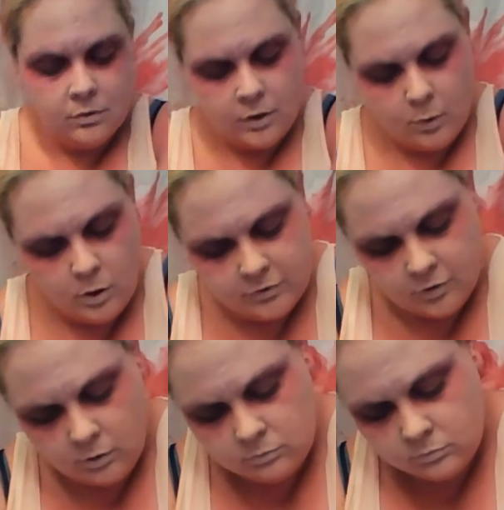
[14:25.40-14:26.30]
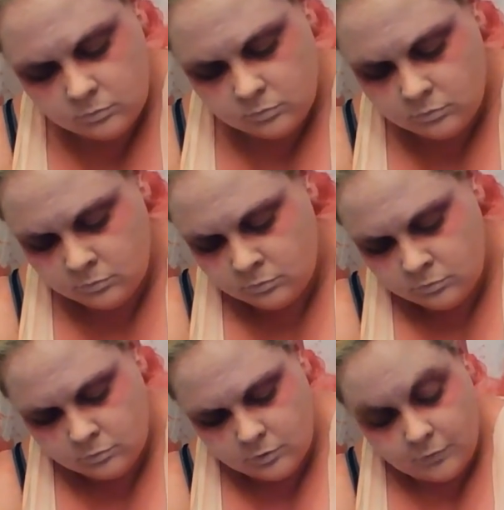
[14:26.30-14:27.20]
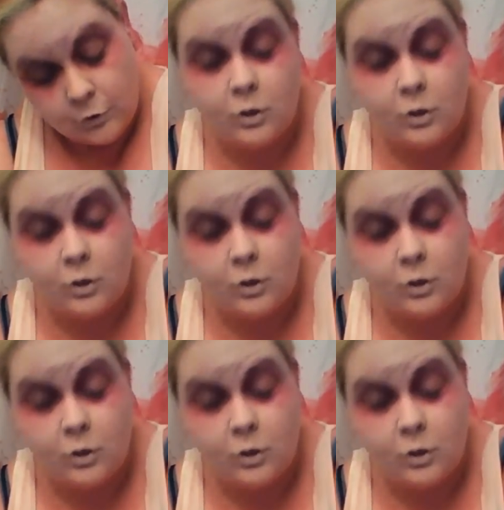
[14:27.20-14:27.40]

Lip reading: Now also, if you're